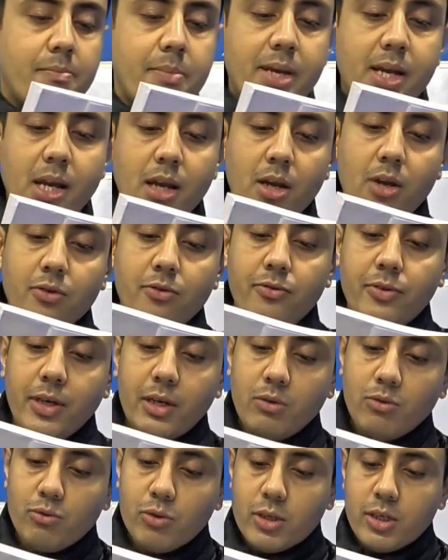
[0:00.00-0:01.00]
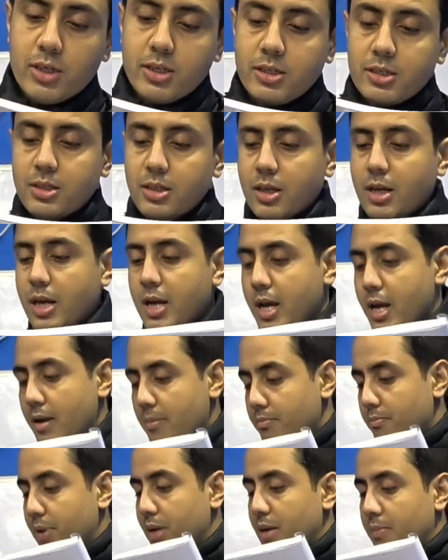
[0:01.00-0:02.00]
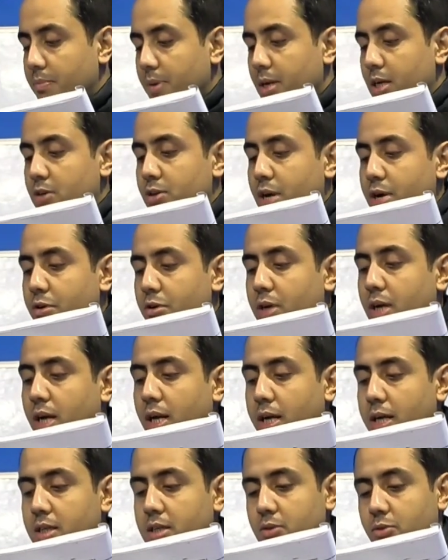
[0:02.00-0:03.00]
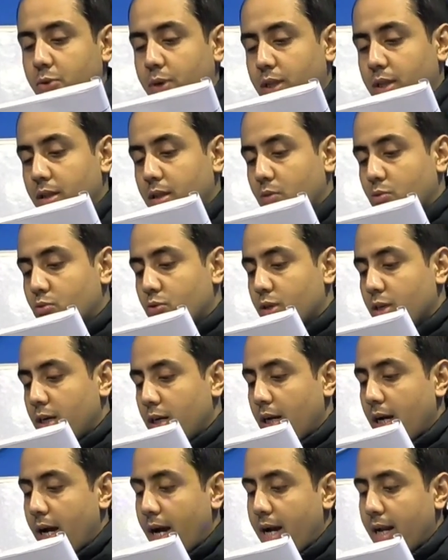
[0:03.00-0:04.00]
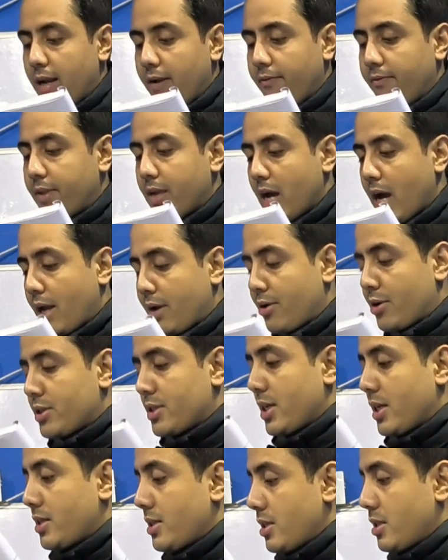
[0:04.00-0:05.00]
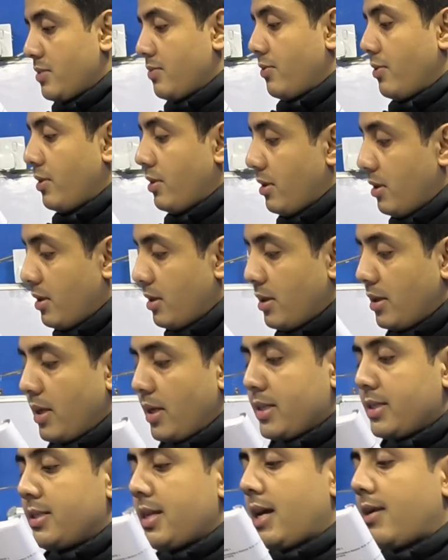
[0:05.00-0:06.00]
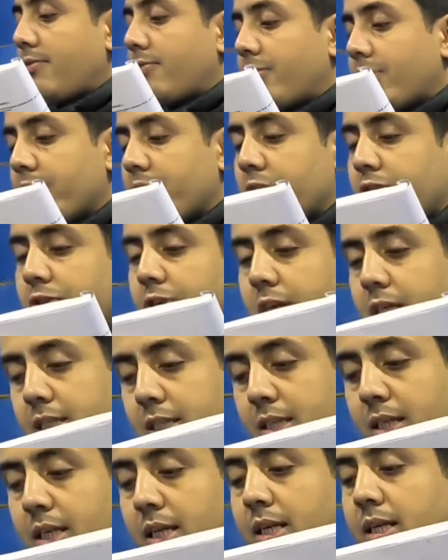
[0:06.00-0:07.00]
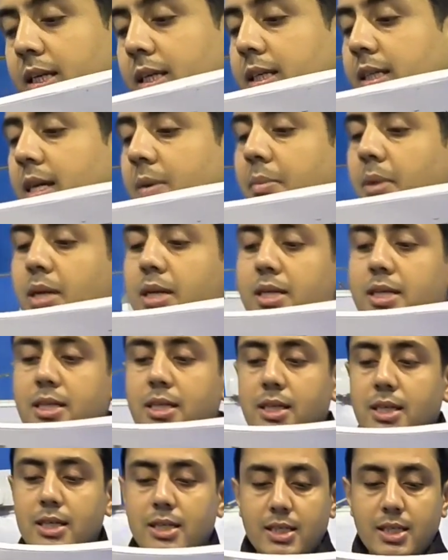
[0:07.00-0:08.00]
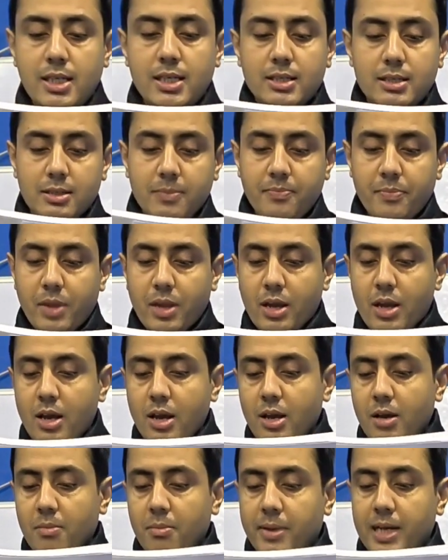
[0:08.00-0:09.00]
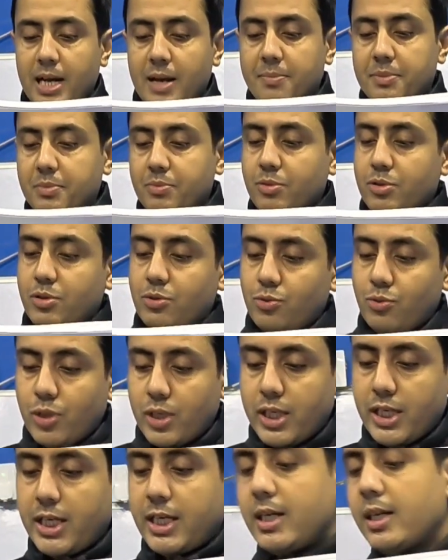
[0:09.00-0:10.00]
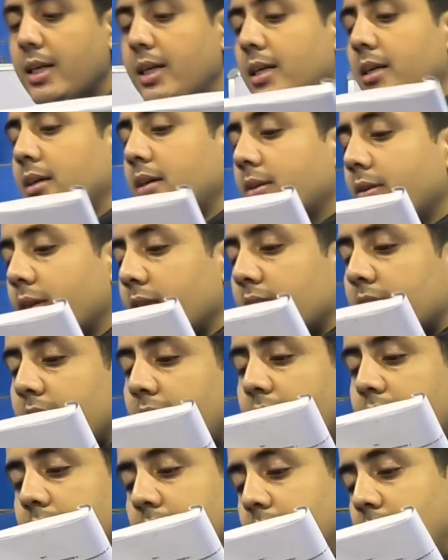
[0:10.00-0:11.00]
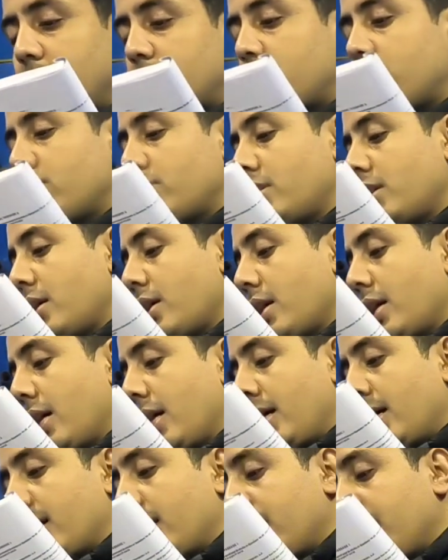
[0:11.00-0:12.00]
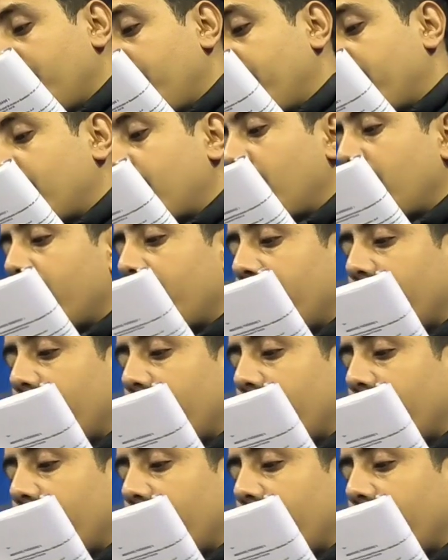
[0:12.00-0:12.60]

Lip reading: up making you feel worse. People try to connect with the world, and if they are not successful, there is that frustration and irritability, he says. Perhaps most worryingly, says Eastwood, repeatedly